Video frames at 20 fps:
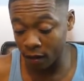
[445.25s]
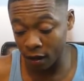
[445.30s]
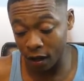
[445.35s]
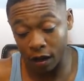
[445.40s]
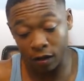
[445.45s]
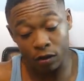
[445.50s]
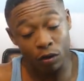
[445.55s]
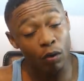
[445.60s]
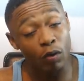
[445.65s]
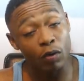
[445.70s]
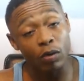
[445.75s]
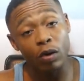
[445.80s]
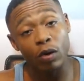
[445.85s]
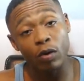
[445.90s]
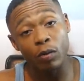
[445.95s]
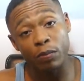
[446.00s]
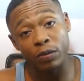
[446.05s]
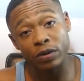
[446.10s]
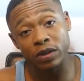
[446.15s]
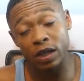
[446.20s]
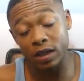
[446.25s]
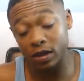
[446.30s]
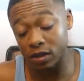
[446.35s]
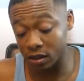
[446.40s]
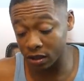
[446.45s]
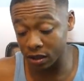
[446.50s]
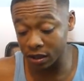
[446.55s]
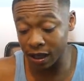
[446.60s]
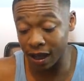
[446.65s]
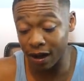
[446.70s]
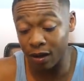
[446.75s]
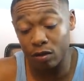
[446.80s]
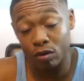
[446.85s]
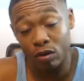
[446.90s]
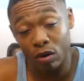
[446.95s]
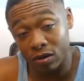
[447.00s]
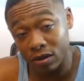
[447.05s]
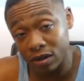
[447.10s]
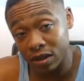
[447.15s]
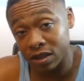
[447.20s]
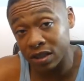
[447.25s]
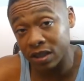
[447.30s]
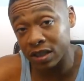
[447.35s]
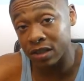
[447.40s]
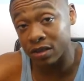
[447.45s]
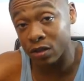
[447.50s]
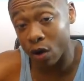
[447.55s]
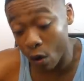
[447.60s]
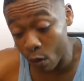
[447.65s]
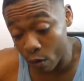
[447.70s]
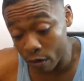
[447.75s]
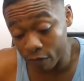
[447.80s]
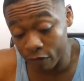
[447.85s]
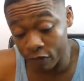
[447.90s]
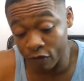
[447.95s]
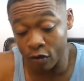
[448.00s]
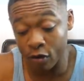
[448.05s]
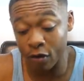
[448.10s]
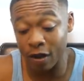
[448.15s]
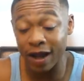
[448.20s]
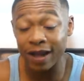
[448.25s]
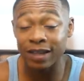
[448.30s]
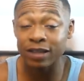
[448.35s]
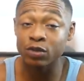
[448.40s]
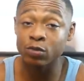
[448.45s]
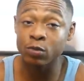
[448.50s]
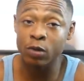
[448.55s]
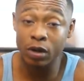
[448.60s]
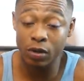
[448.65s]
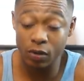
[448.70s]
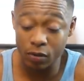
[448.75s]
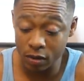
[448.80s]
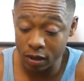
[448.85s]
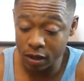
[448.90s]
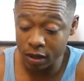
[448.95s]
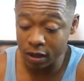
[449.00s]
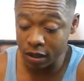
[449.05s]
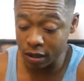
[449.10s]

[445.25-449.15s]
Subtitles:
I don't know potentially how long this is going for as well,